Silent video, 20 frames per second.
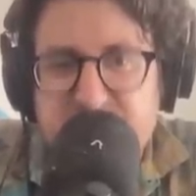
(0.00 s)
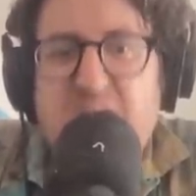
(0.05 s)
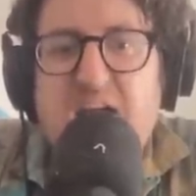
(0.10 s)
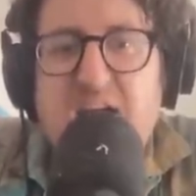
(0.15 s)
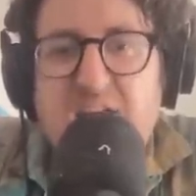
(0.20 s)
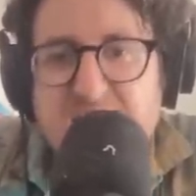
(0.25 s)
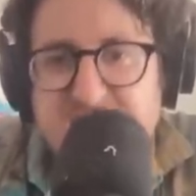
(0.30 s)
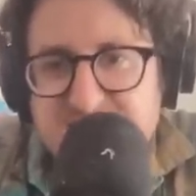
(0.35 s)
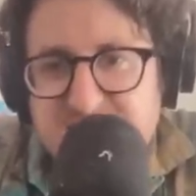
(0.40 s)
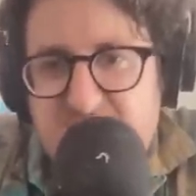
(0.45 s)

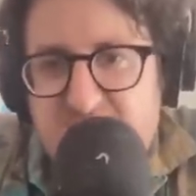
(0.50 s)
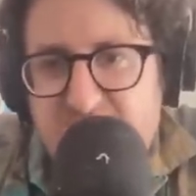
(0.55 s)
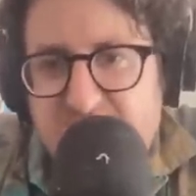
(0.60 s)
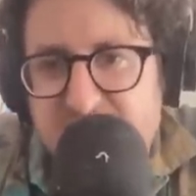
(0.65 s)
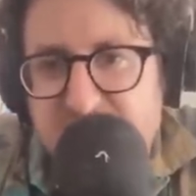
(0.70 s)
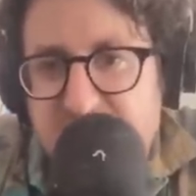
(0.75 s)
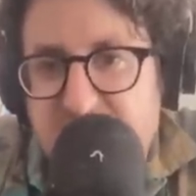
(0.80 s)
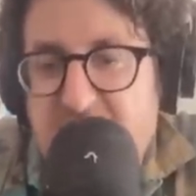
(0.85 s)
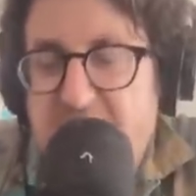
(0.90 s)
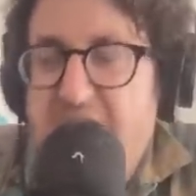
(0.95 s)
Yeah,
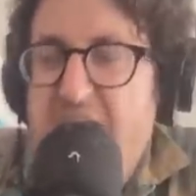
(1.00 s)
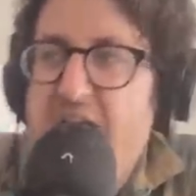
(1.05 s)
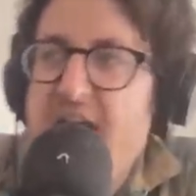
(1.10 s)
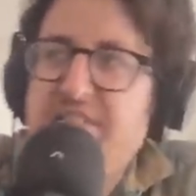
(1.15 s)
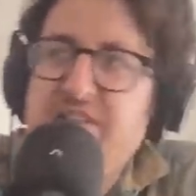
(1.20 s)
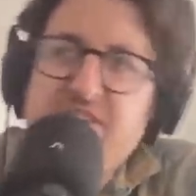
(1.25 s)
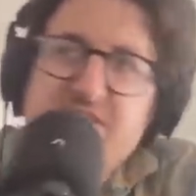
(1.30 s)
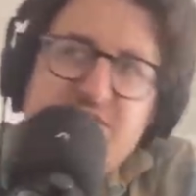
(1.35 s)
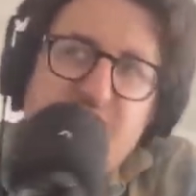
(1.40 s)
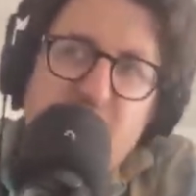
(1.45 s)
exactly.
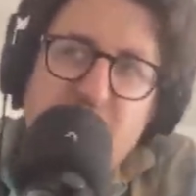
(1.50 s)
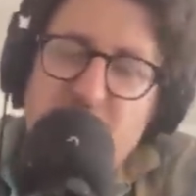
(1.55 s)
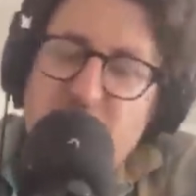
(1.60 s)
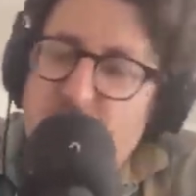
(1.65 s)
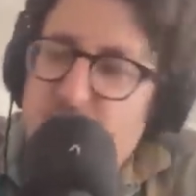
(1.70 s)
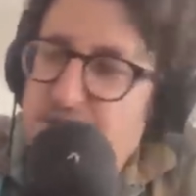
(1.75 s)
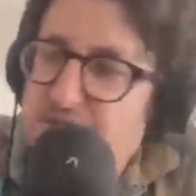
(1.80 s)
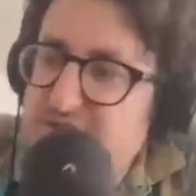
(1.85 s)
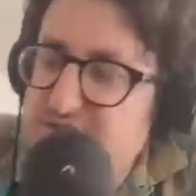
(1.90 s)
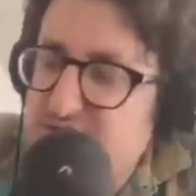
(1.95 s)
And there's a, you
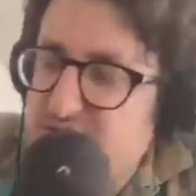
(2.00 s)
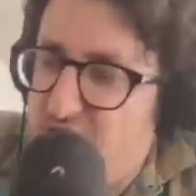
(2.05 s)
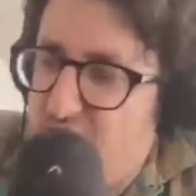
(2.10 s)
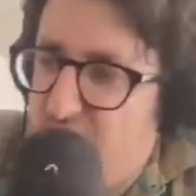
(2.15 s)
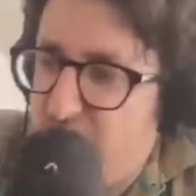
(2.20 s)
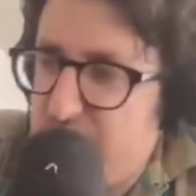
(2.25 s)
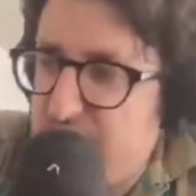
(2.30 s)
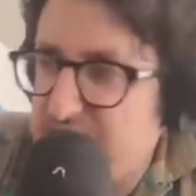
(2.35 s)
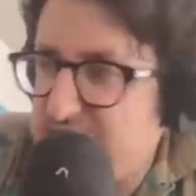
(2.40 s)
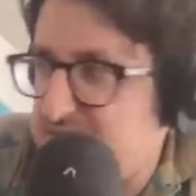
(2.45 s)
know, there's
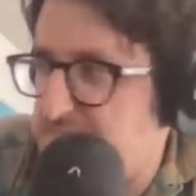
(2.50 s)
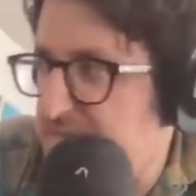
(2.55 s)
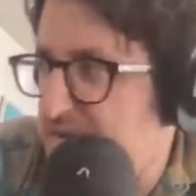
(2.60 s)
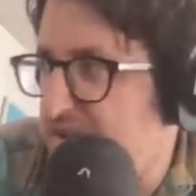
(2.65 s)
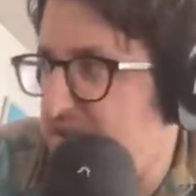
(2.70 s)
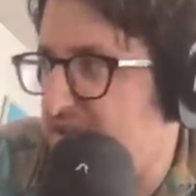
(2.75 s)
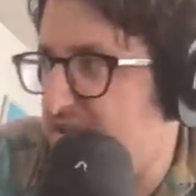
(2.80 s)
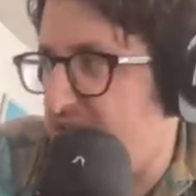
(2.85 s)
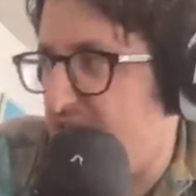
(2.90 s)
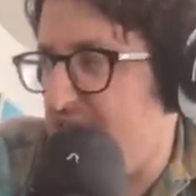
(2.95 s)
always
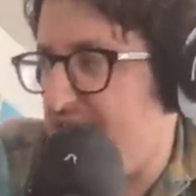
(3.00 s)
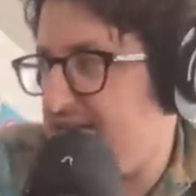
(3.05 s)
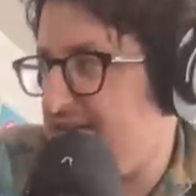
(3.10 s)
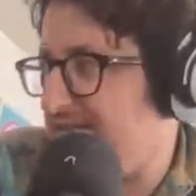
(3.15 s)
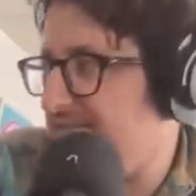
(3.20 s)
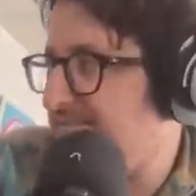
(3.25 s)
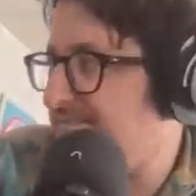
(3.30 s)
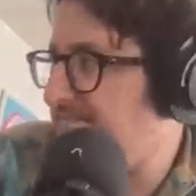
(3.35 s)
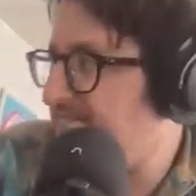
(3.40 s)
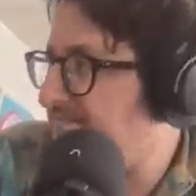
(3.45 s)
been
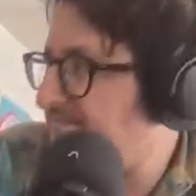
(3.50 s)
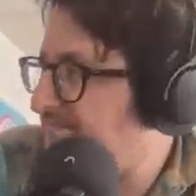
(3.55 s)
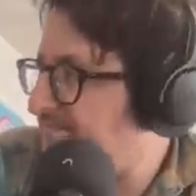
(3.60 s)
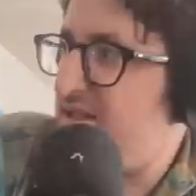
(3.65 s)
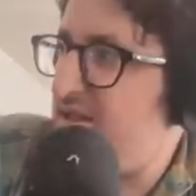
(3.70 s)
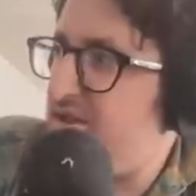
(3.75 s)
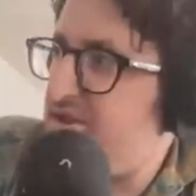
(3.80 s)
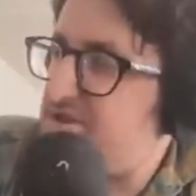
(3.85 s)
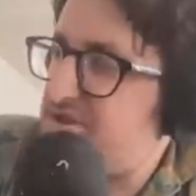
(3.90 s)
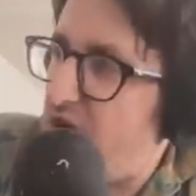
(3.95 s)
like
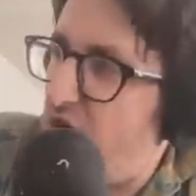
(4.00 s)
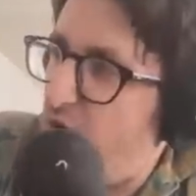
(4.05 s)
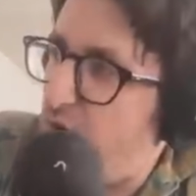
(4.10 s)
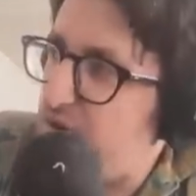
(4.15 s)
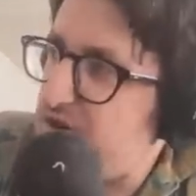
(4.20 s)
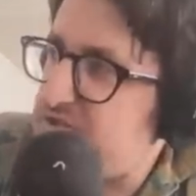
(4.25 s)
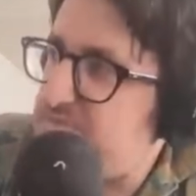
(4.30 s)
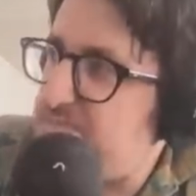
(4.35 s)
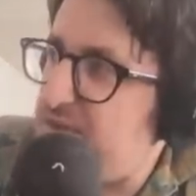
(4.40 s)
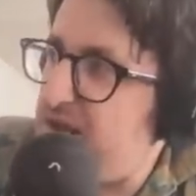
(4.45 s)
there's
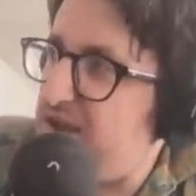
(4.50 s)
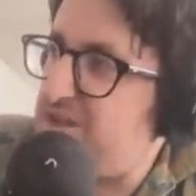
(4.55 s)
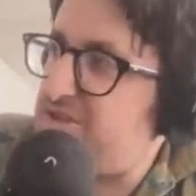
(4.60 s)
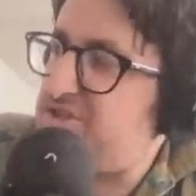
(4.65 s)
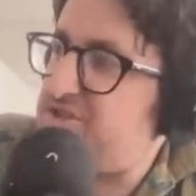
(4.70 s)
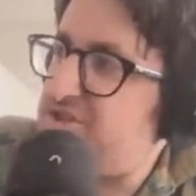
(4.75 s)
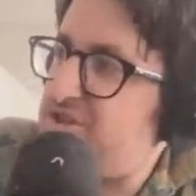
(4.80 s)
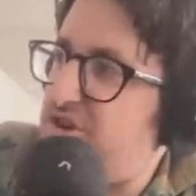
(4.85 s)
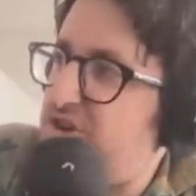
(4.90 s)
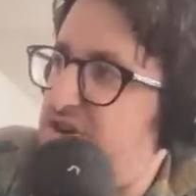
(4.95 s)
always been a
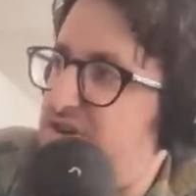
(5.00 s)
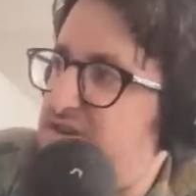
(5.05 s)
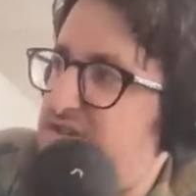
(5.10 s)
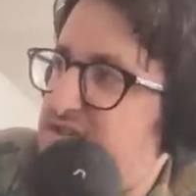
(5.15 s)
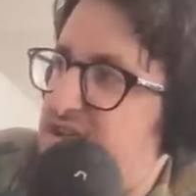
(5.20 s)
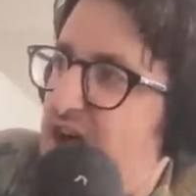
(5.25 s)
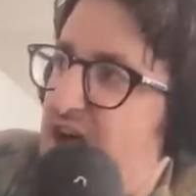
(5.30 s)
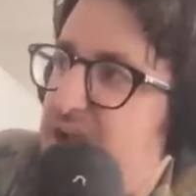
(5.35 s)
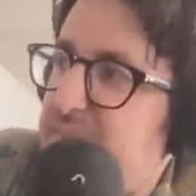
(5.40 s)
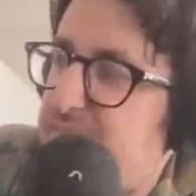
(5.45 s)
certain
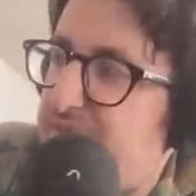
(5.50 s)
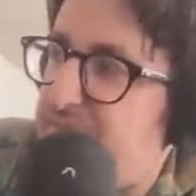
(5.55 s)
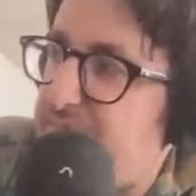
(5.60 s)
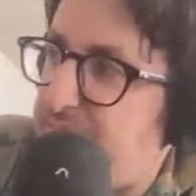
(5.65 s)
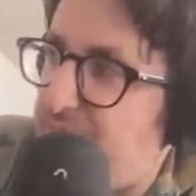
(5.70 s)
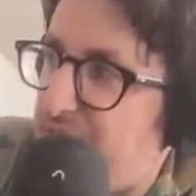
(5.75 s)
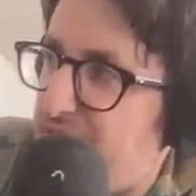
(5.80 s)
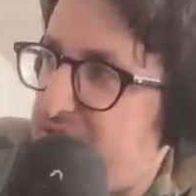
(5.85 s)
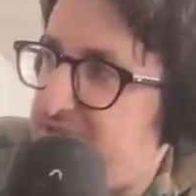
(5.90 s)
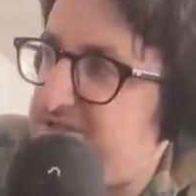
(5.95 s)
type
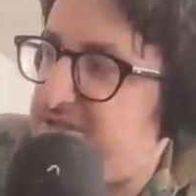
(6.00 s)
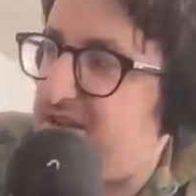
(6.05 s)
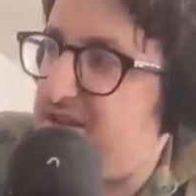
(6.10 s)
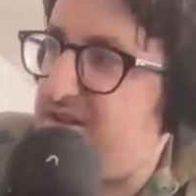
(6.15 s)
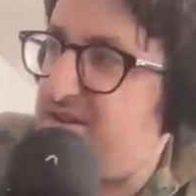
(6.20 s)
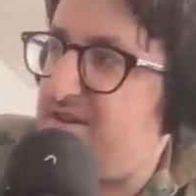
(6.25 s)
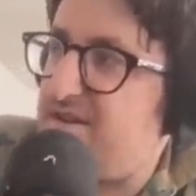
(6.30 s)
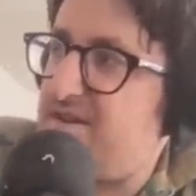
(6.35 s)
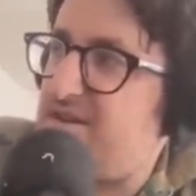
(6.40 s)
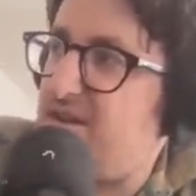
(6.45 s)
of
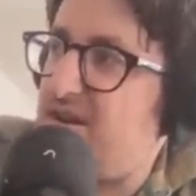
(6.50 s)
person.